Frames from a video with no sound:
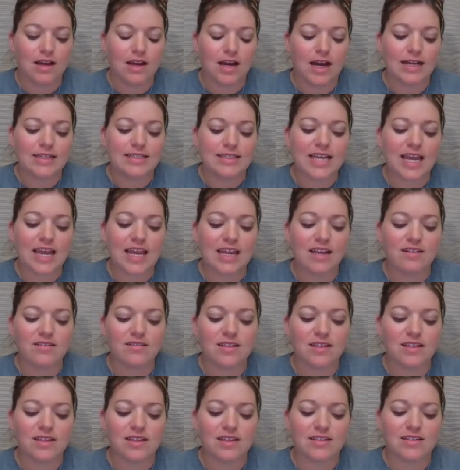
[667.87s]
I tangle
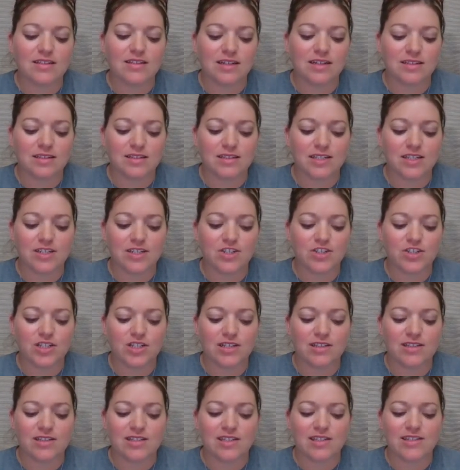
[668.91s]
in the dusty
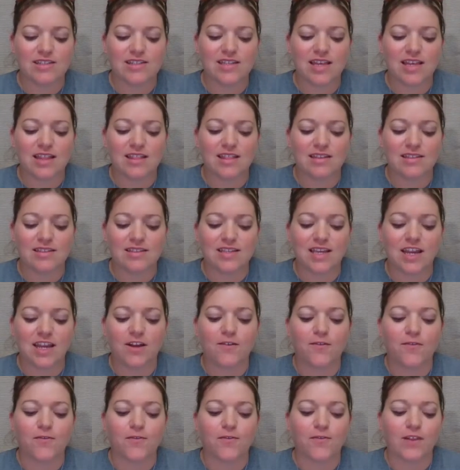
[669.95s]
sheets and send the
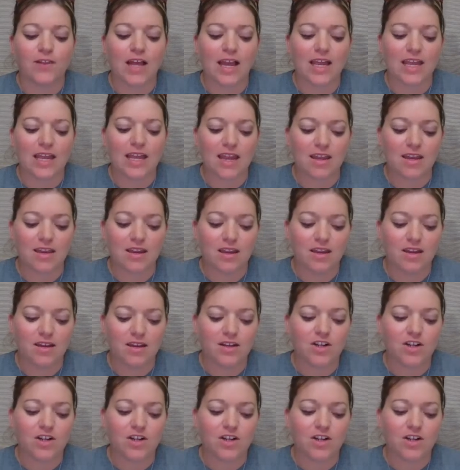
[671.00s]
sand flying,